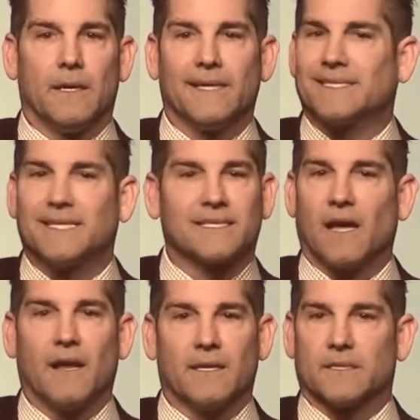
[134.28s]
It's
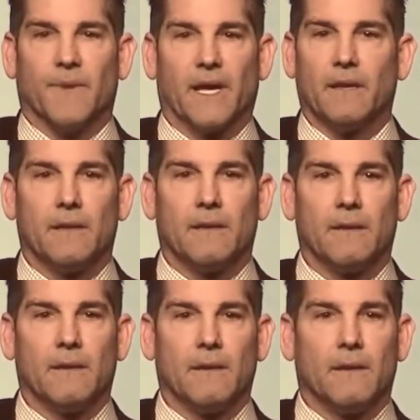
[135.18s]
dishonest,
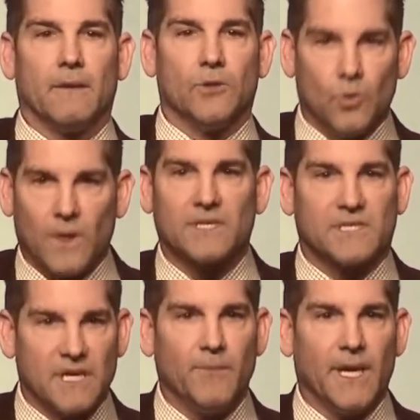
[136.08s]
man. You want to
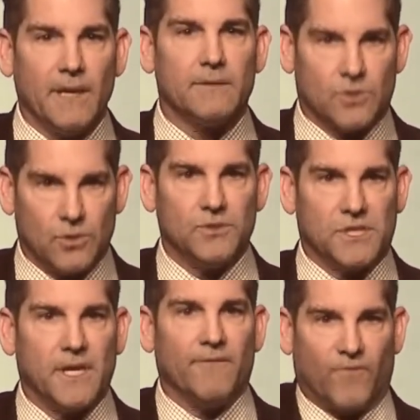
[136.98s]
see me
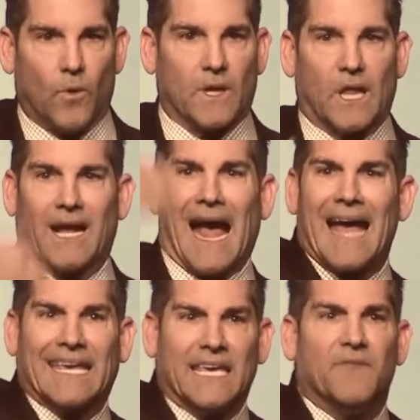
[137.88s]
Tuesday, 4 o'clock?
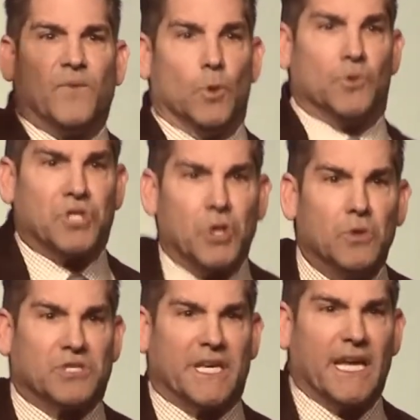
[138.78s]
I give you
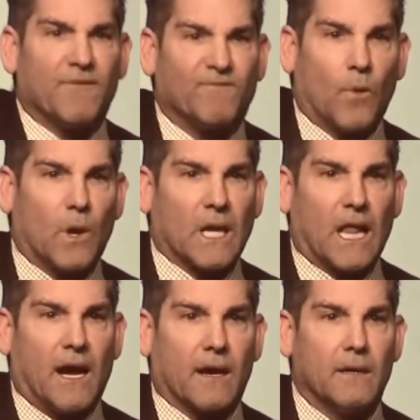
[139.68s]
Tuesday at 4
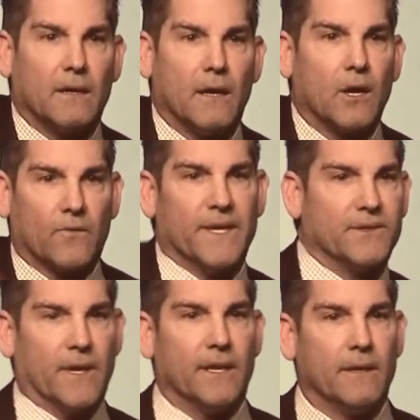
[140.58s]
o'clock. Agree
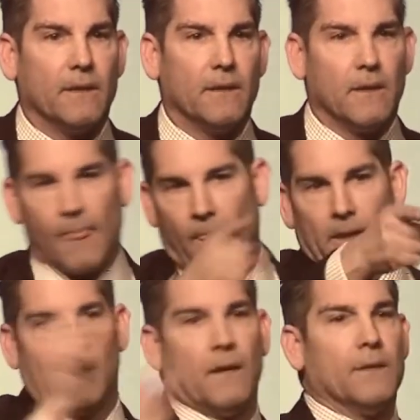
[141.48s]
to
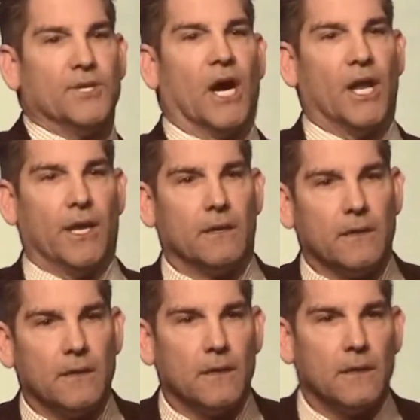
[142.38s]
that.
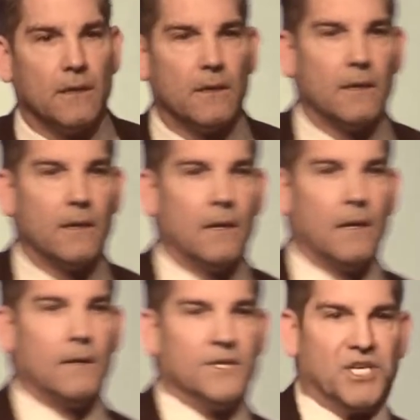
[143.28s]
Done
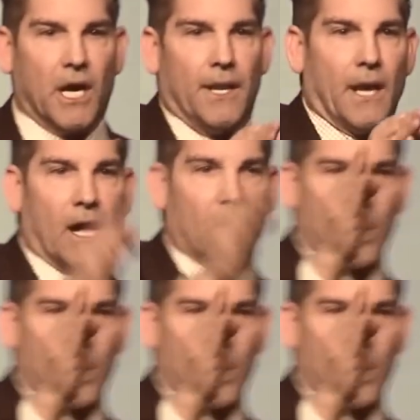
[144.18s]
done. I'll